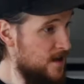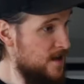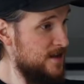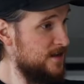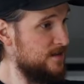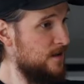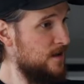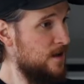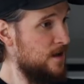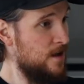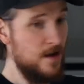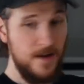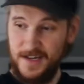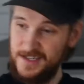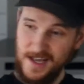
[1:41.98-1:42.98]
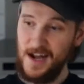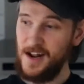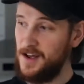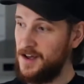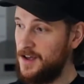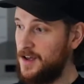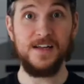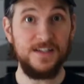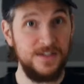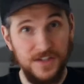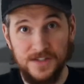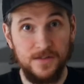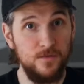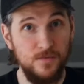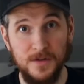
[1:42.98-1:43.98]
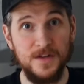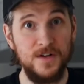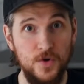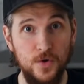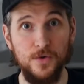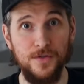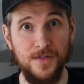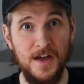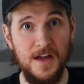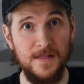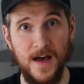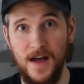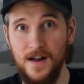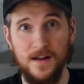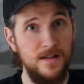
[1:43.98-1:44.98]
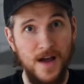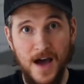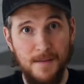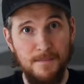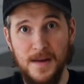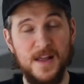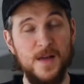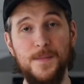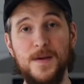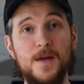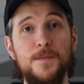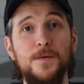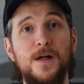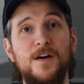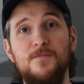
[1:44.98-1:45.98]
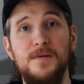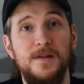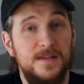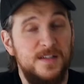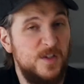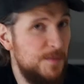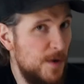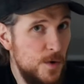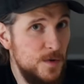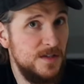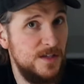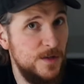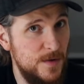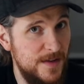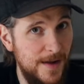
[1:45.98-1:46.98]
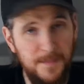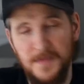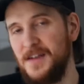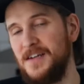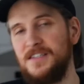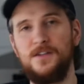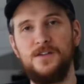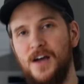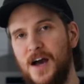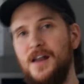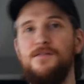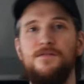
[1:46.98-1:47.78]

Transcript: It's just a really cool thing that not many people have been exposed to yet because they're kind